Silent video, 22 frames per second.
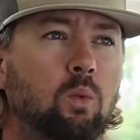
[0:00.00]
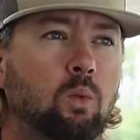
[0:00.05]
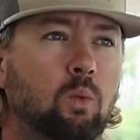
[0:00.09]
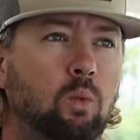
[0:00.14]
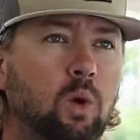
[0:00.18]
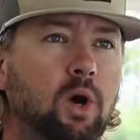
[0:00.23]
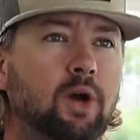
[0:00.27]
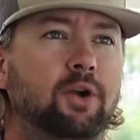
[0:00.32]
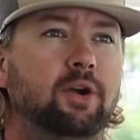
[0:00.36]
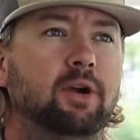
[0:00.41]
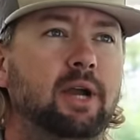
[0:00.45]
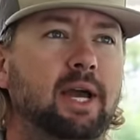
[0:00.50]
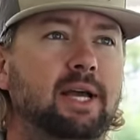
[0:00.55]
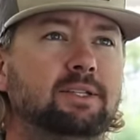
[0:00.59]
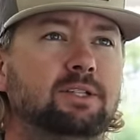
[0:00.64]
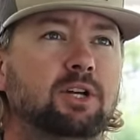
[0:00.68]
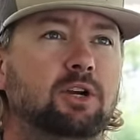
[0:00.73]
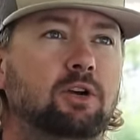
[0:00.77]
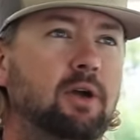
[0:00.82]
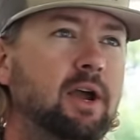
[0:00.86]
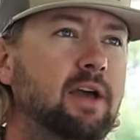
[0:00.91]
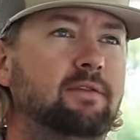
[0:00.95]
water has
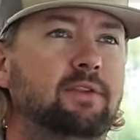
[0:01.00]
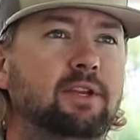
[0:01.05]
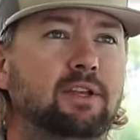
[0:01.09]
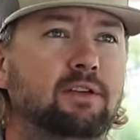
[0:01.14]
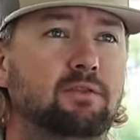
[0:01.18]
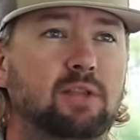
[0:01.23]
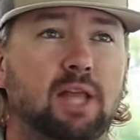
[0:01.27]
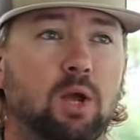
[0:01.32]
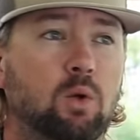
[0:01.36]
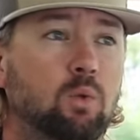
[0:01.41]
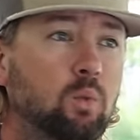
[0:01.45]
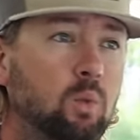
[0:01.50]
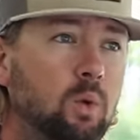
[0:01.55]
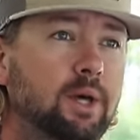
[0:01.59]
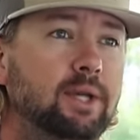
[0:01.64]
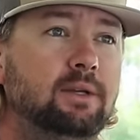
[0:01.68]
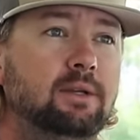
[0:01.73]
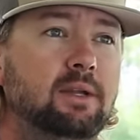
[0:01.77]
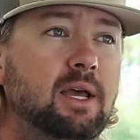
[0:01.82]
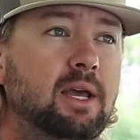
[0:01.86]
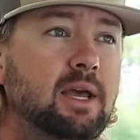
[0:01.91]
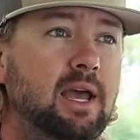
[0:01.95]
a gravity of like
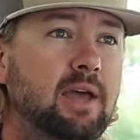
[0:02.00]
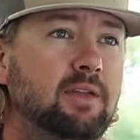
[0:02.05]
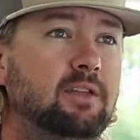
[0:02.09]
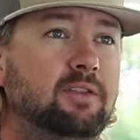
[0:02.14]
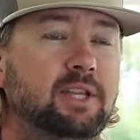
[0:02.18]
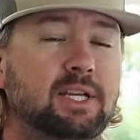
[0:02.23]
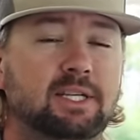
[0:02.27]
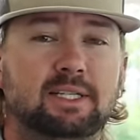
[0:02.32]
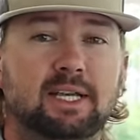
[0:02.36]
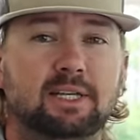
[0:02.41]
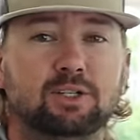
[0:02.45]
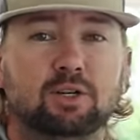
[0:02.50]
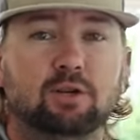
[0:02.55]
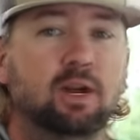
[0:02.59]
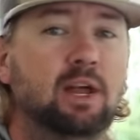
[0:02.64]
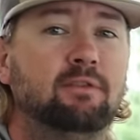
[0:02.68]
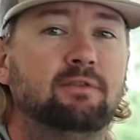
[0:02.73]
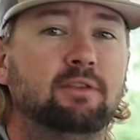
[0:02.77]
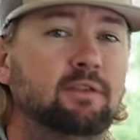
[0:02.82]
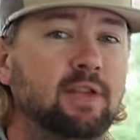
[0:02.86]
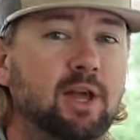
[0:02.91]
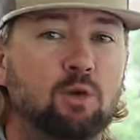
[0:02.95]
1, and then this has a
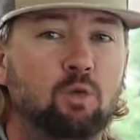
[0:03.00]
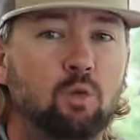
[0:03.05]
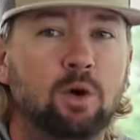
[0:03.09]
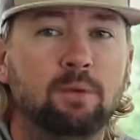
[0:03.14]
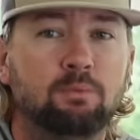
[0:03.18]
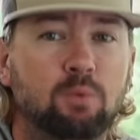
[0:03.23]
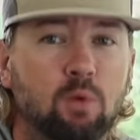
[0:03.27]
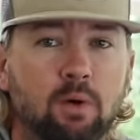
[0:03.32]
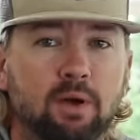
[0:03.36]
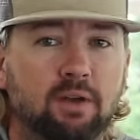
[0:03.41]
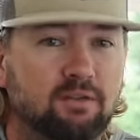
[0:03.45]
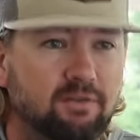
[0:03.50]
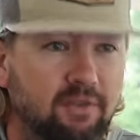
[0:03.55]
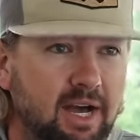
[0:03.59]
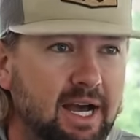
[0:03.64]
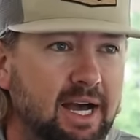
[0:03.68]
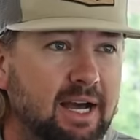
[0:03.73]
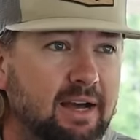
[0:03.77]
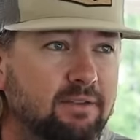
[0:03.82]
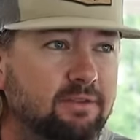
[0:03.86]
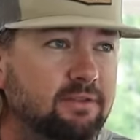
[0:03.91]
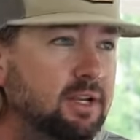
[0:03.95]
gravity of like
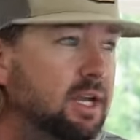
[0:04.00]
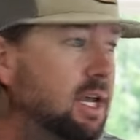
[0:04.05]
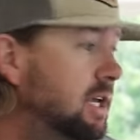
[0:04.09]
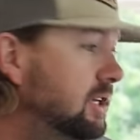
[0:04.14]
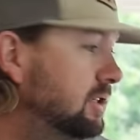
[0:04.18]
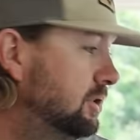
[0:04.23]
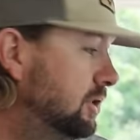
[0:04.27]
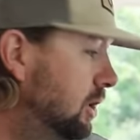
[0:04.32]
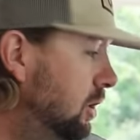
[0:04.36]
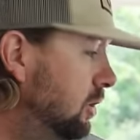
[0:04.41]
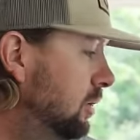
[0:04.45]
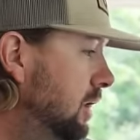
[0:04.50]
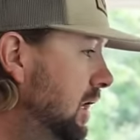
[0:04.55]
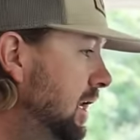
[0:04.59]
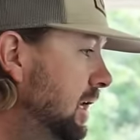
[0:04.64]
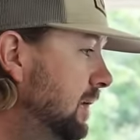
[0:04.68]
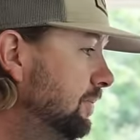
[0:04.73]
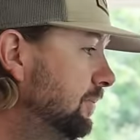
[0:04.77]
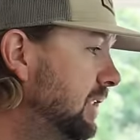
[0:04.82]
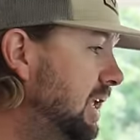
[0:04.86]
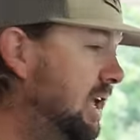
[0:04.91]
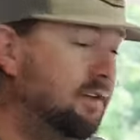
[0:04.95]
1.5. So
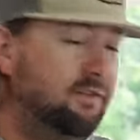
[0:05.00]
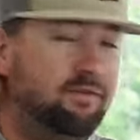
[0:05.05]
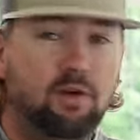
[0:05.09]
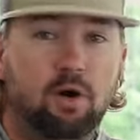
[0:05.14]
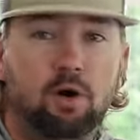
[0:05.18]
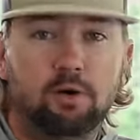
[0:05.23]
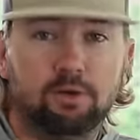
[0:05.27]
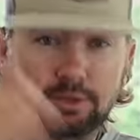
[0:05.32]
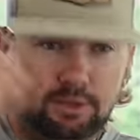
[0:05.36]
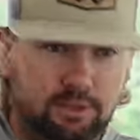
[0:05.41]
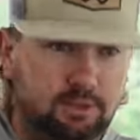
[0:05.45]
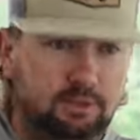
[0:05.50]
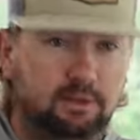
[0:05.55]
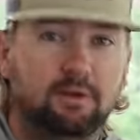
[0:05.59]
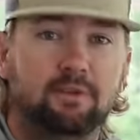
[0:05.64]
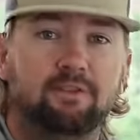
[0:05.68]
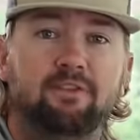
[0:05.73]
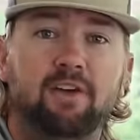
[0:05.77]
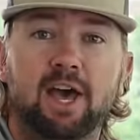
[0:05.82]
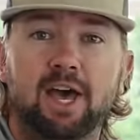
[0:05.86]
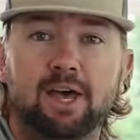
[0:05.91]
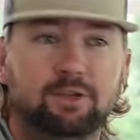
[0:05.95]
it falls
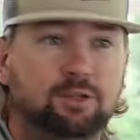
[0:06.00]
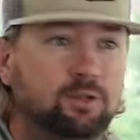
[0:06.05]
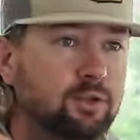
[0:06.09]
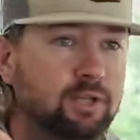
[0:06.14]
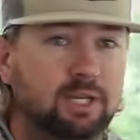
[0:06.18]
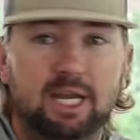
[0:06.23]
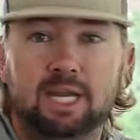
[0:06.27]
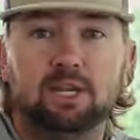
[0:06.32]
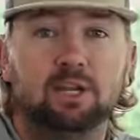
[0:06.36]
faster than